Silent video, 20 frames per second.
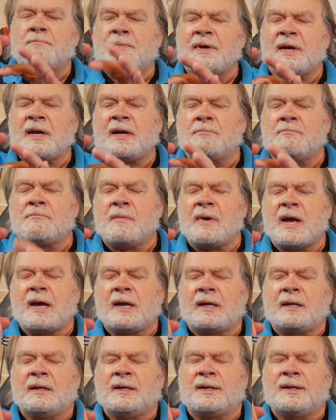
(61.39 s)
big
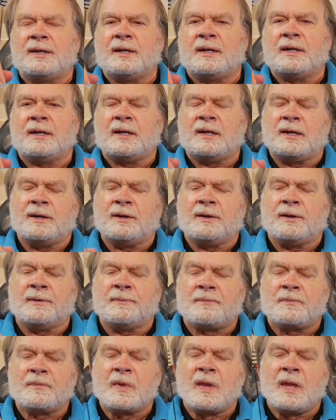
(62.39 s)
magnet in here
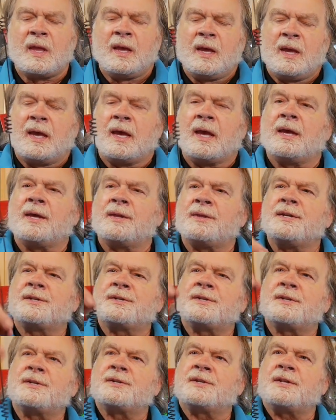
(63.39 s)
and
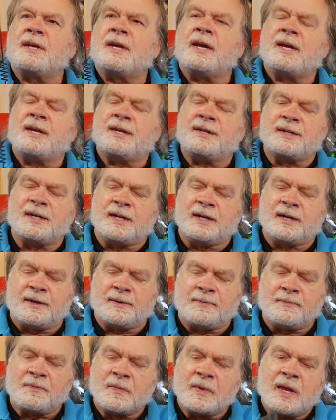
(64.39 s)
this is the
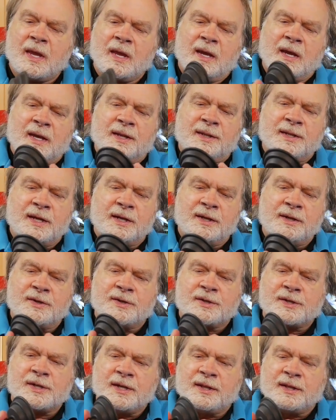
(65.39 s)
antenna. And then you
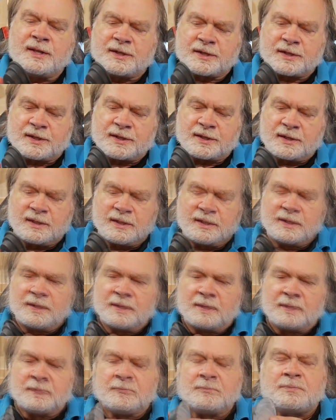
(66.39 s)
see this
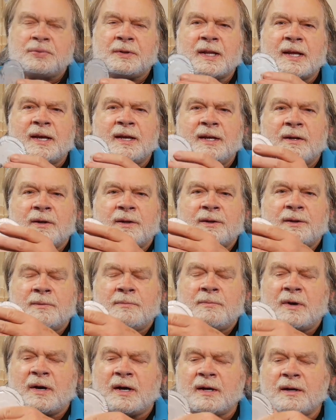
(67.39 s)
plate on the
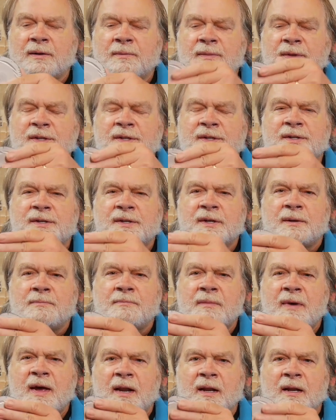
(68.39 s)
bottom, this uh,
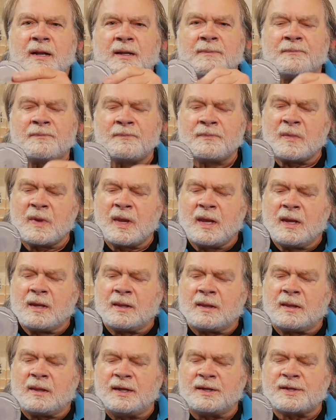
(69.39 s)
metal.
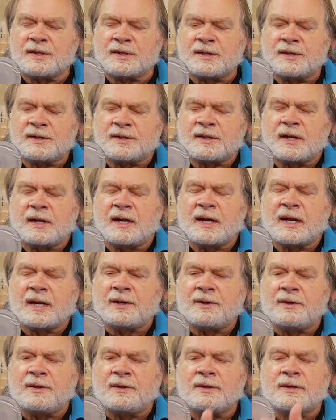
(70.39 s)
This is
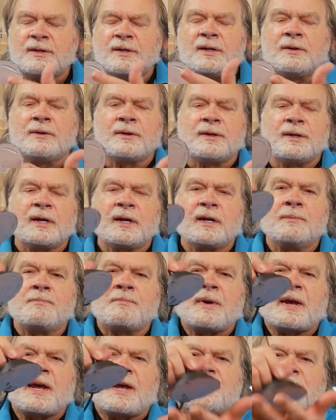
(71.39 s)
connected to the shield and it
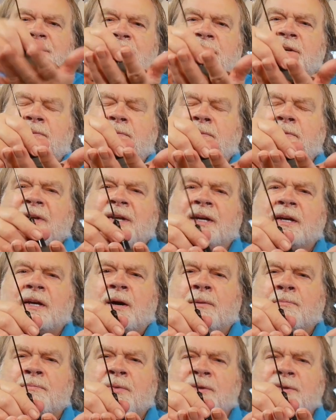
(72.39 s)
capacitively
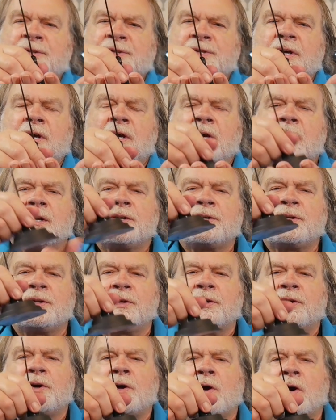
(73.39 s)
couples to
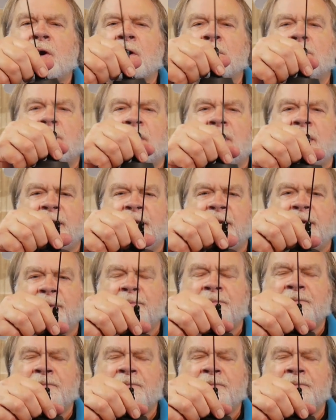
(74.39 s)
the car body.